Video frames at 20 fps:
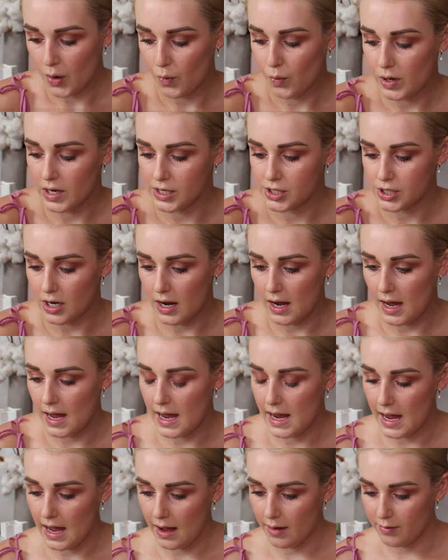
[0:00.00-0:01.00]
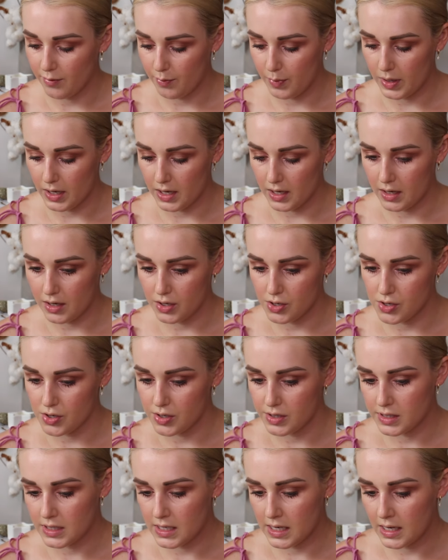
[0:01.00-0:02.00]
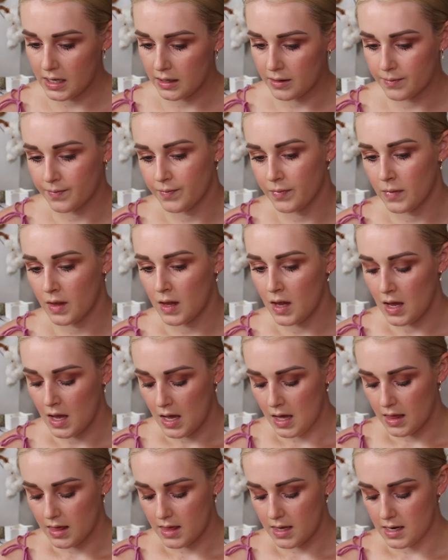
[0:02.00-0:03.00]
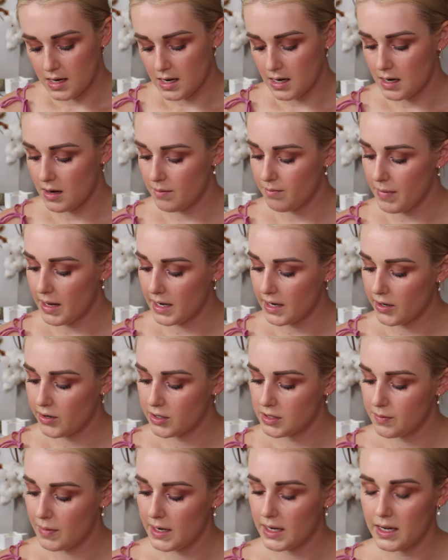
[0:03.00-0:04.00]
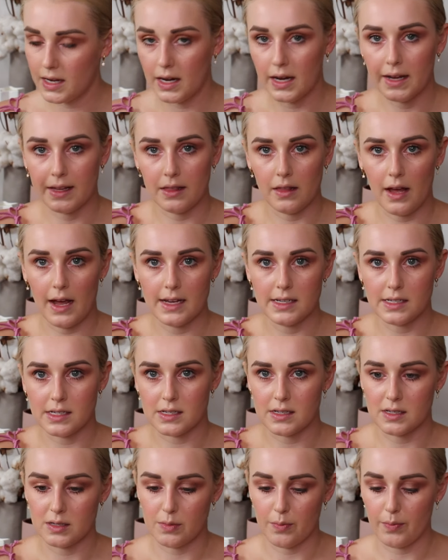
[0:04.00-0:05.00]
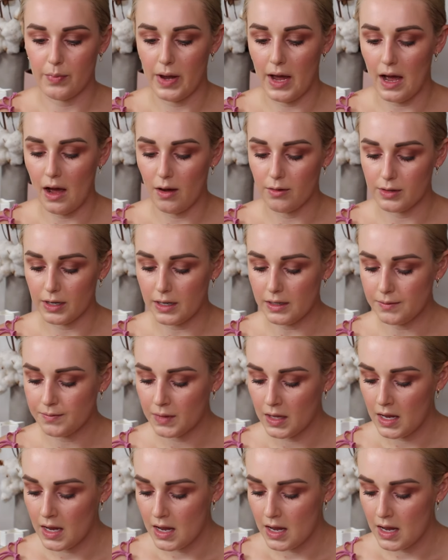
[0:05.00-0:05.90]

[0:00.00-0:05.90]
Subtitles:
which I have been using the Mecca Cosmetica Enlightened Powder.